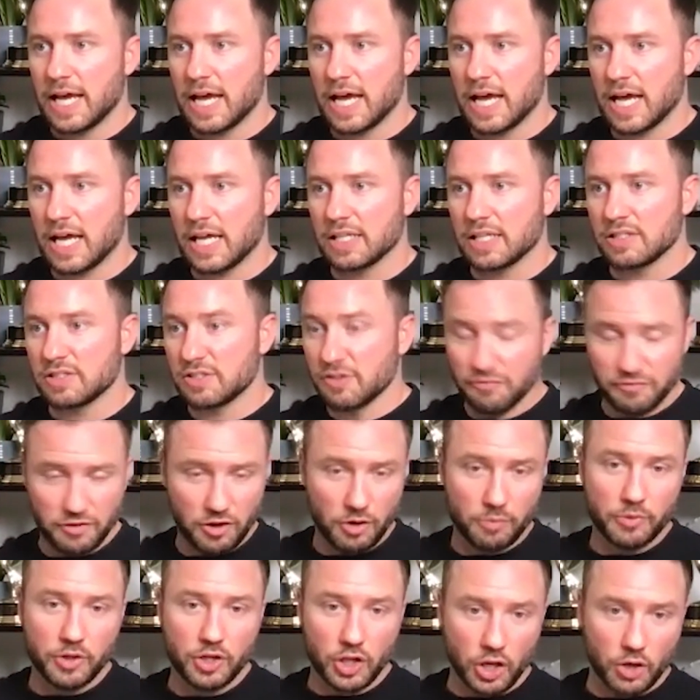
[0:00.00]
and to film
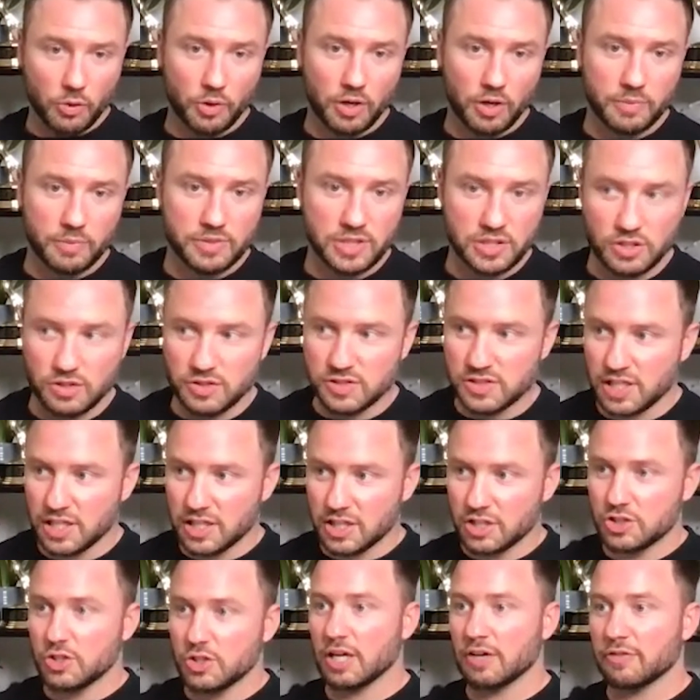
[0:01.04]
the glowworms in New
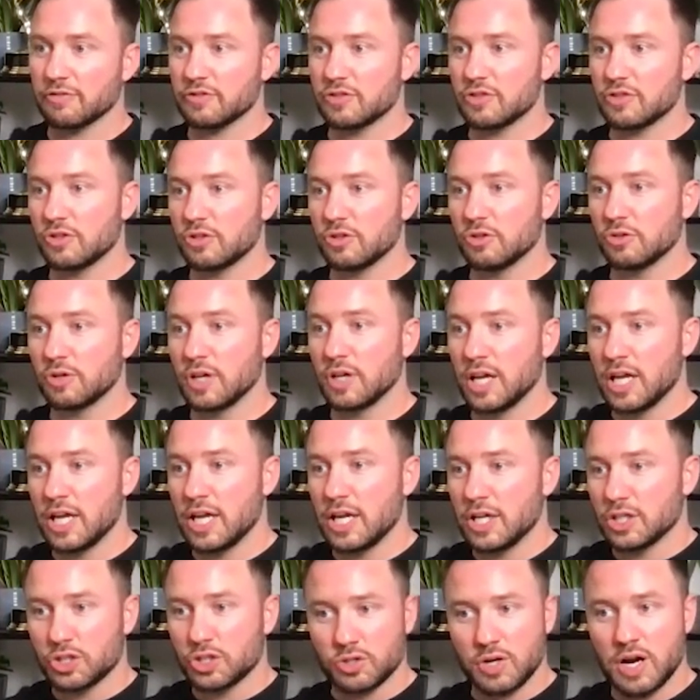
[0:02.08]
Zealand, you have to
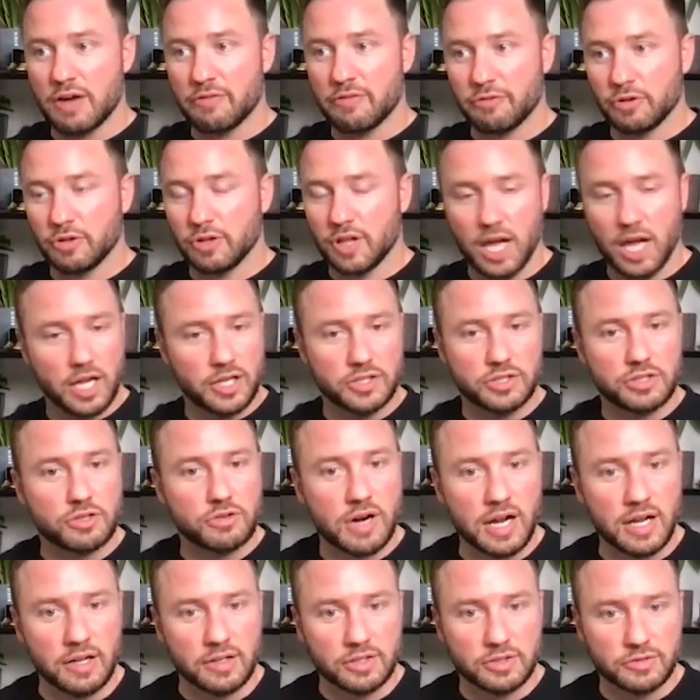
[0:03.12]
travel
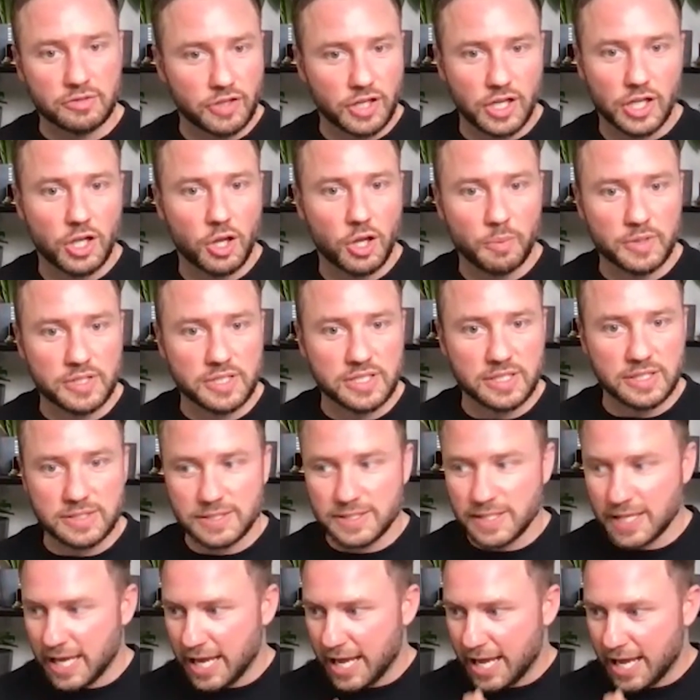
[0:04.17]
underground for
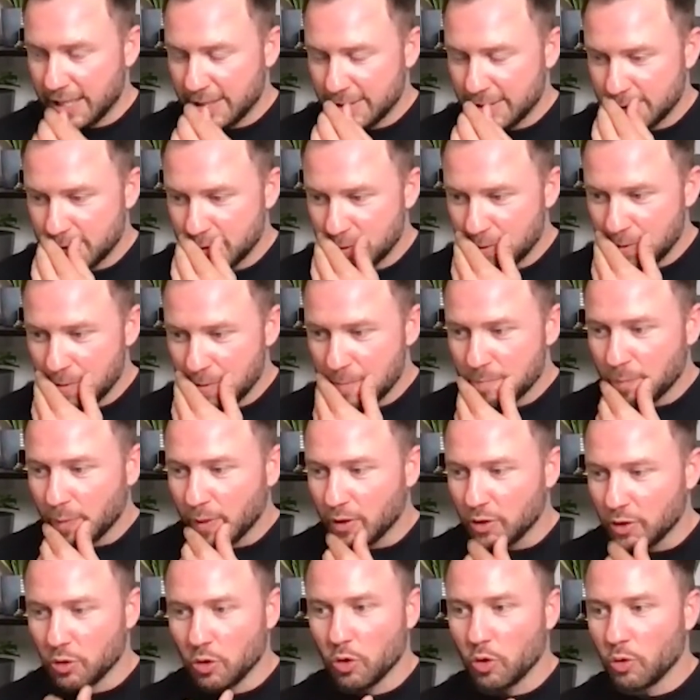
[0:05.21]
kilometers, and
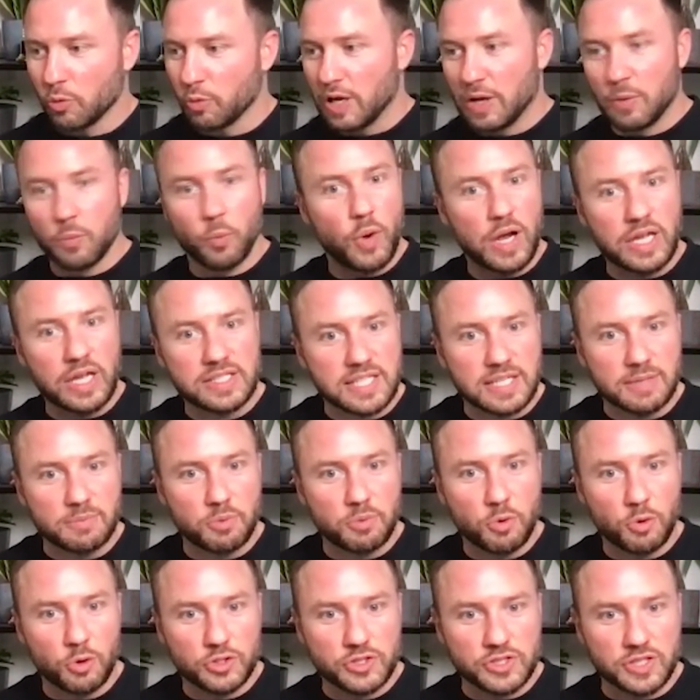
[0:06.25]
you're in waist deep
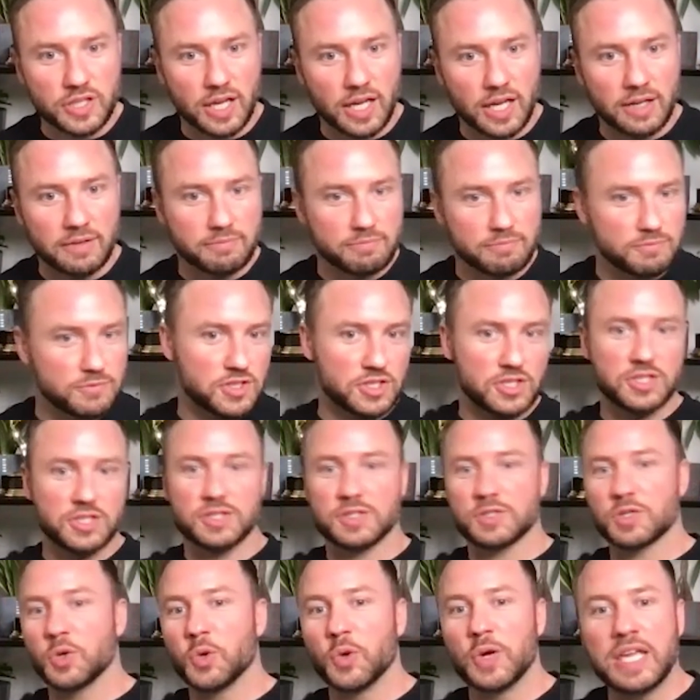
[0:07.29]
water,
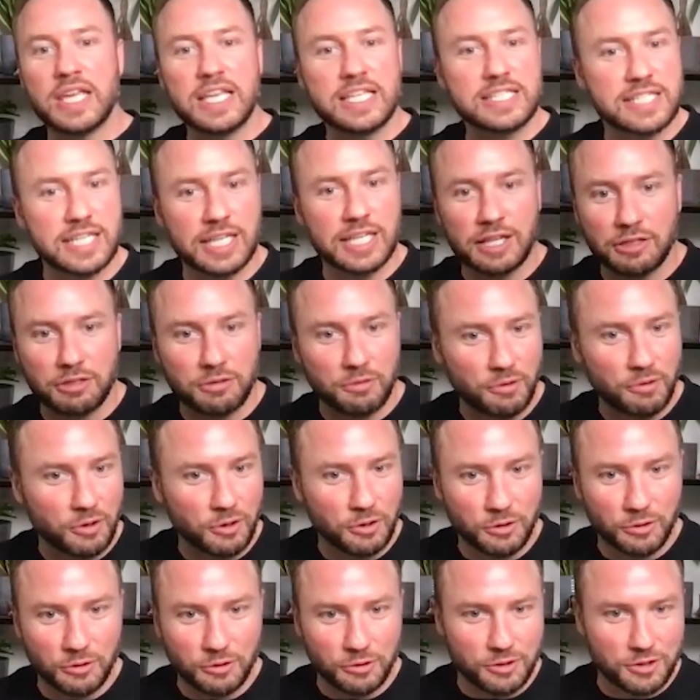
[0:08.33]
squeezing
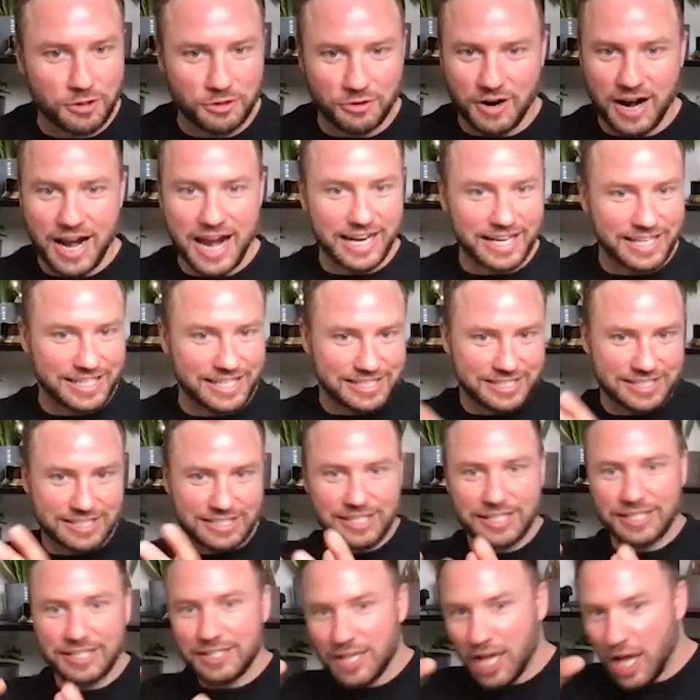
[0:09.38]
through cracks
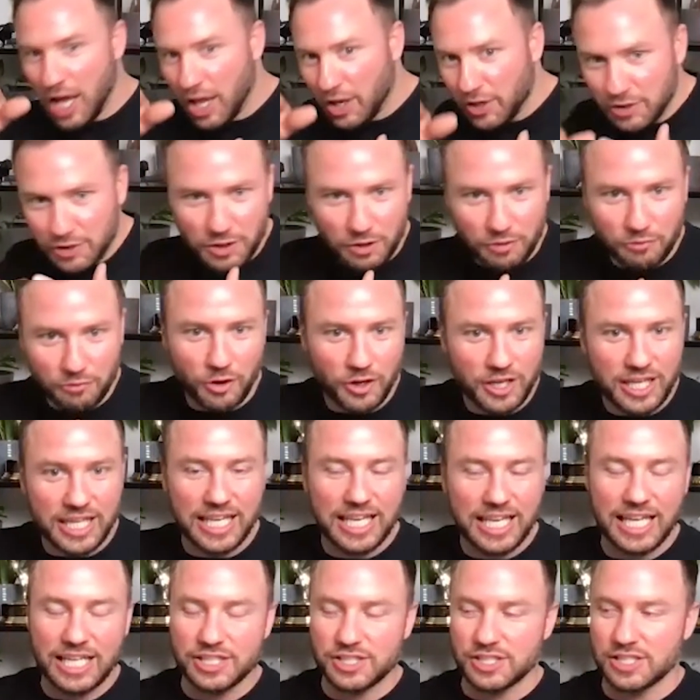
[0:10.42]
and under rocky
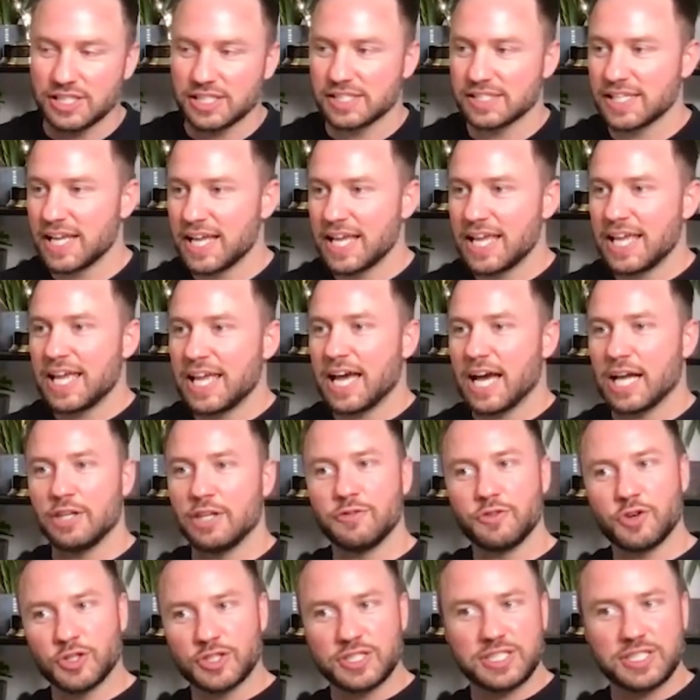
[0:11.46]
ledges. And you've
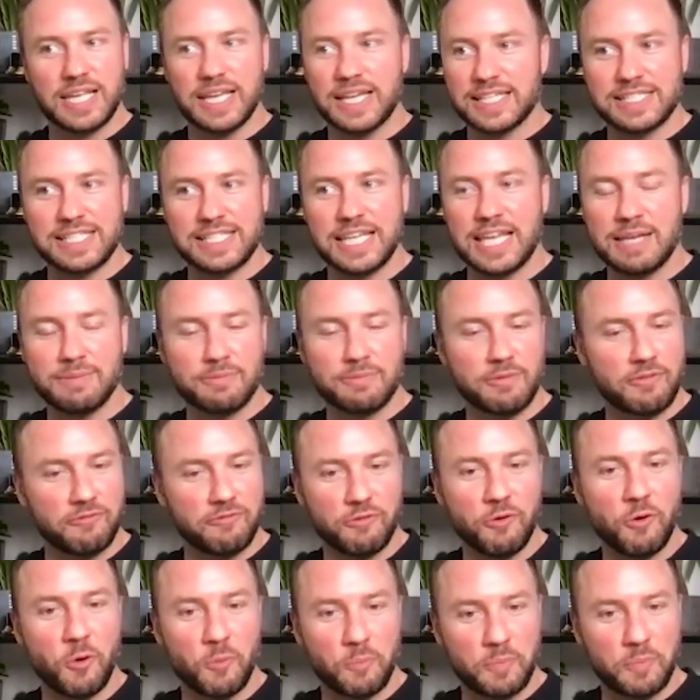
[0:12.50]
got to take a team of
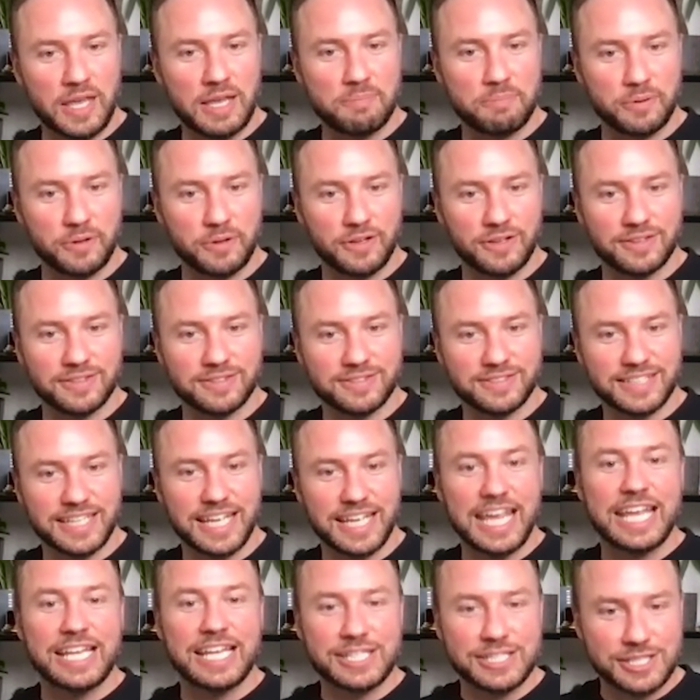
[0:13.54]
4 people
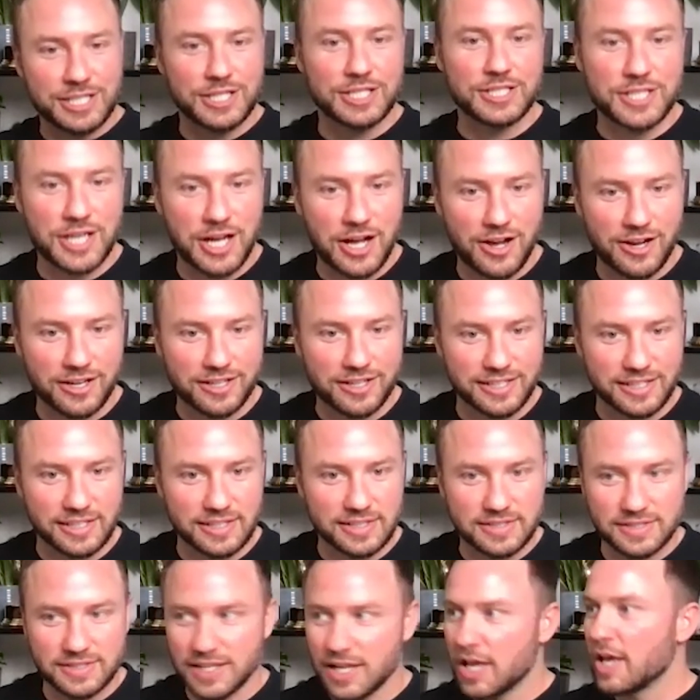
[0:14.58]
into the
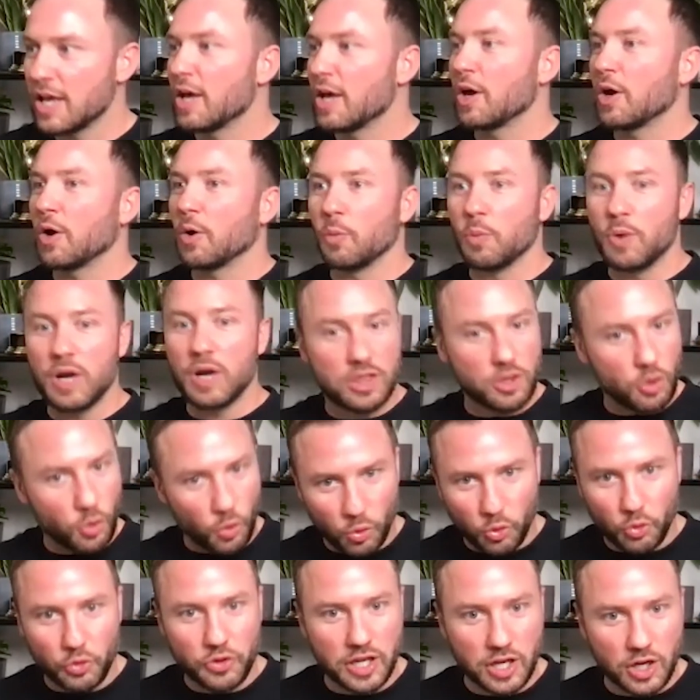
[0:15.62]
darkness with
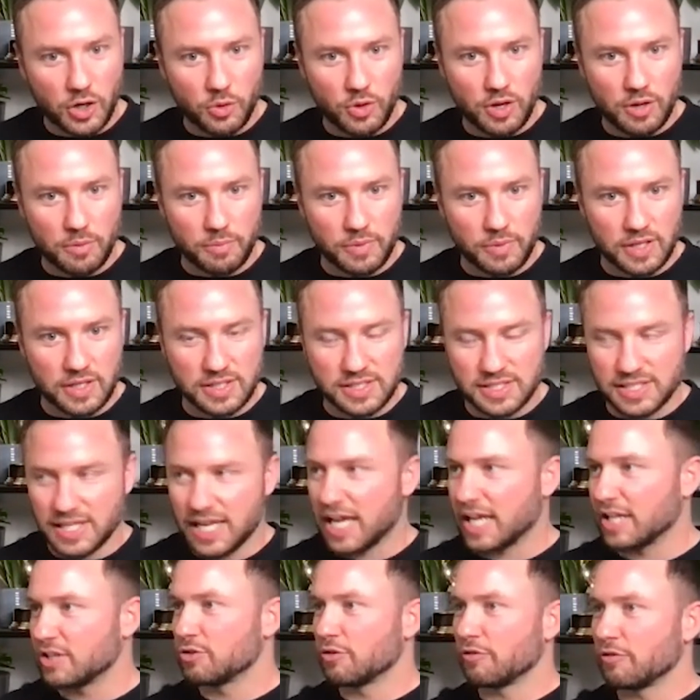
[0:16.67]
all the equipment,
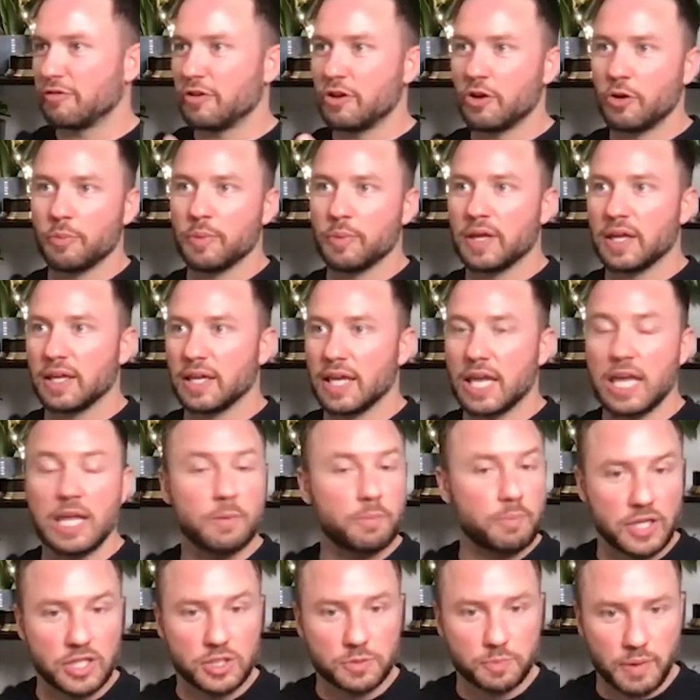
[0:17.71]
and you're filming in
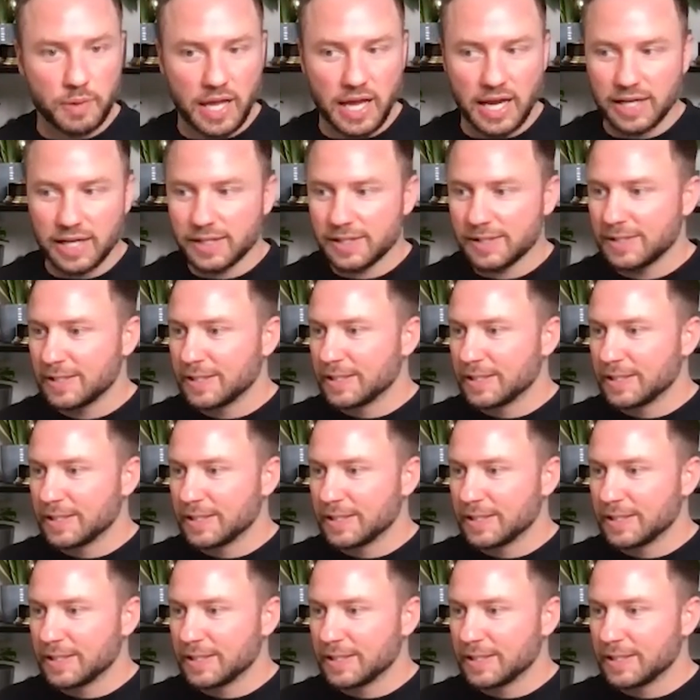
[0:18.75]
pitch black.